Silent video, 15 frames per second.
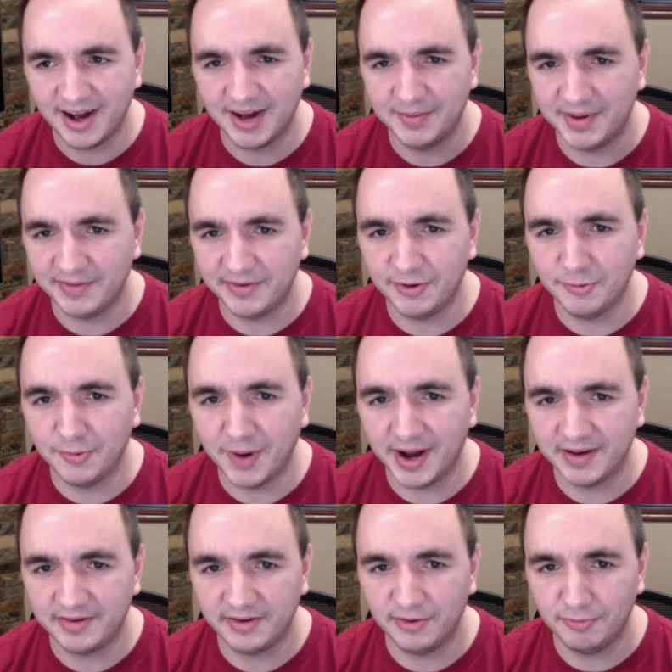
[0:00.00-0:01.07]
if you
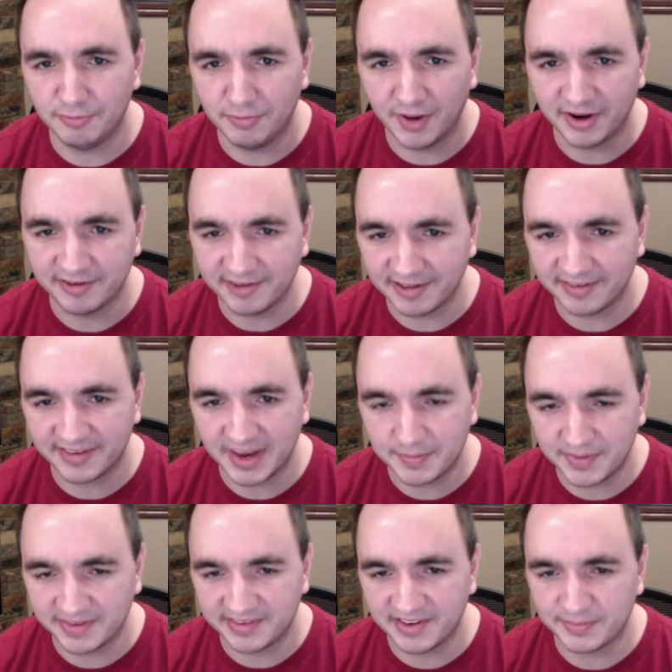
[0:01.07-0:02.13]
want to run a real estate
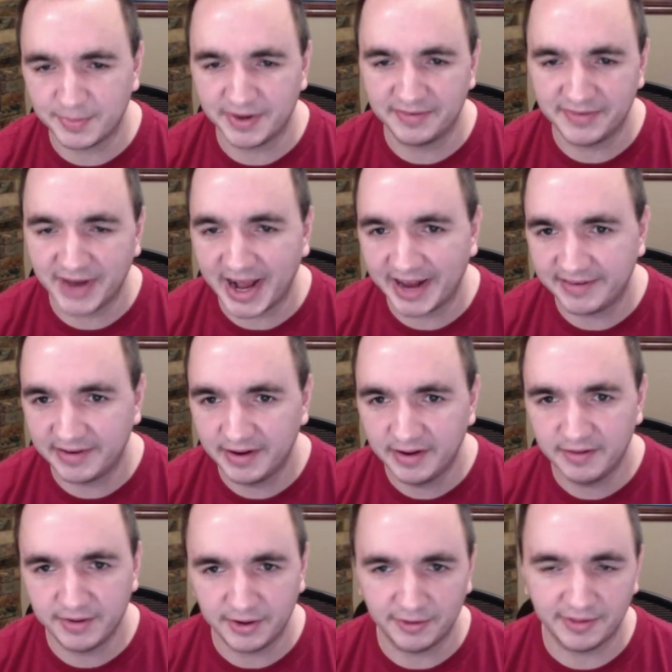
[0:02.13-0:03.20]
business, but if not,
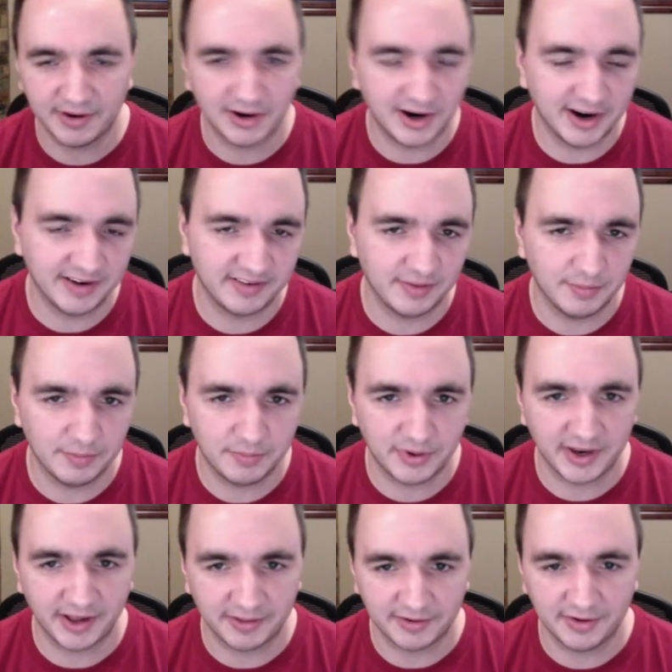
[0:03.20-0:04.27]
there are some
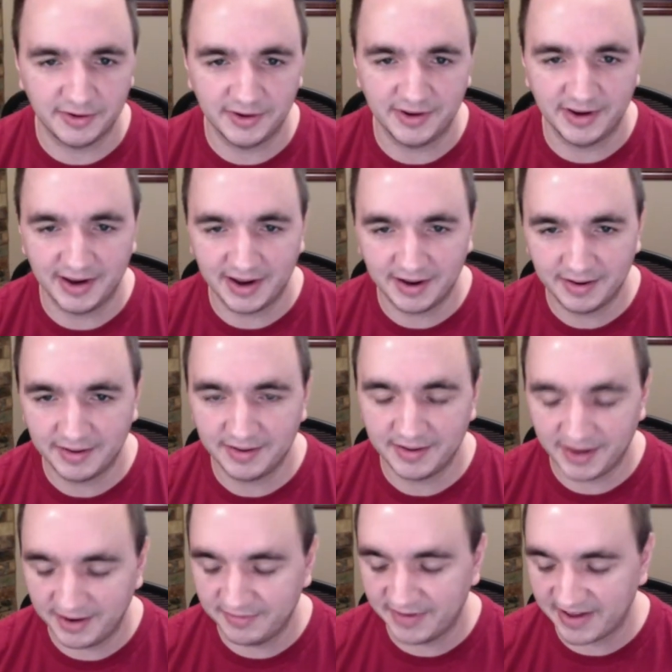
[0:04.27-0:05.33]
pretty other good
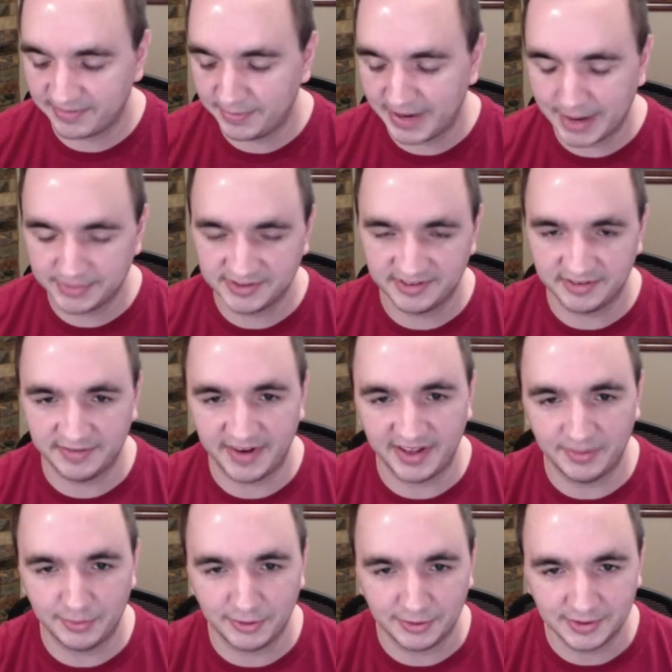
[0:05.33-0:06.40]
investment options
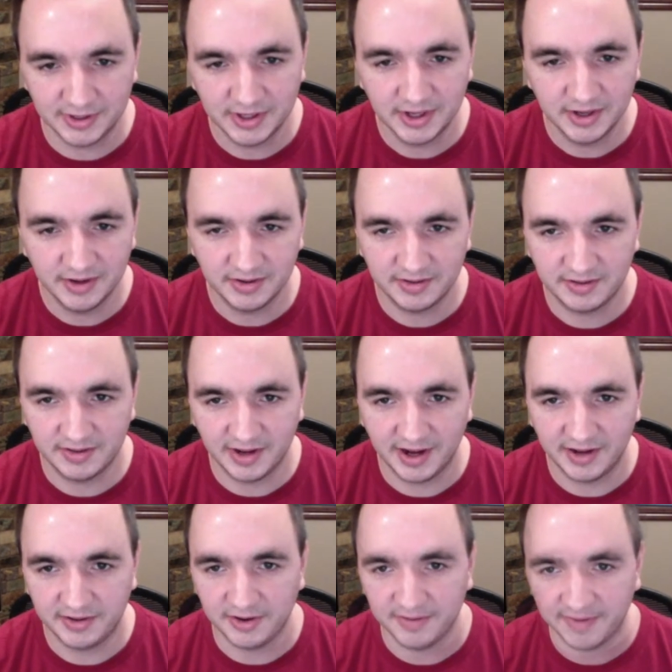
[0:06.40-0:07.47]
available
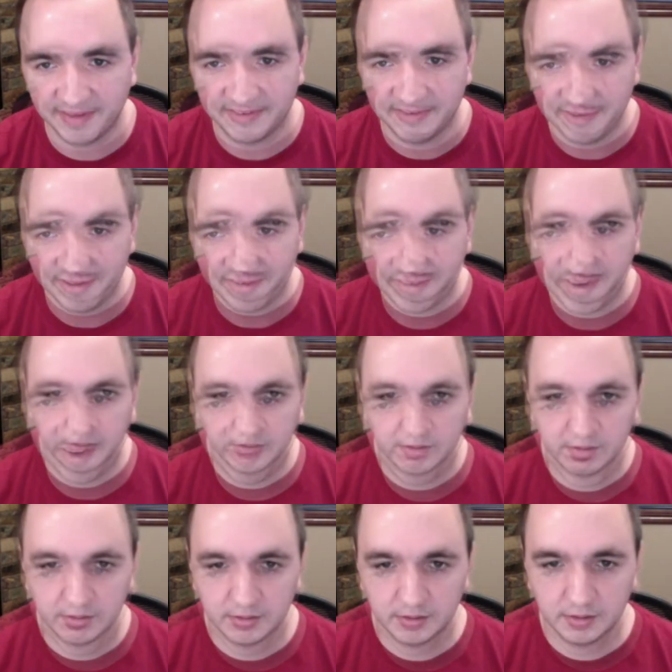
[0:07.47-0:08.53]
to invest in real estate as well.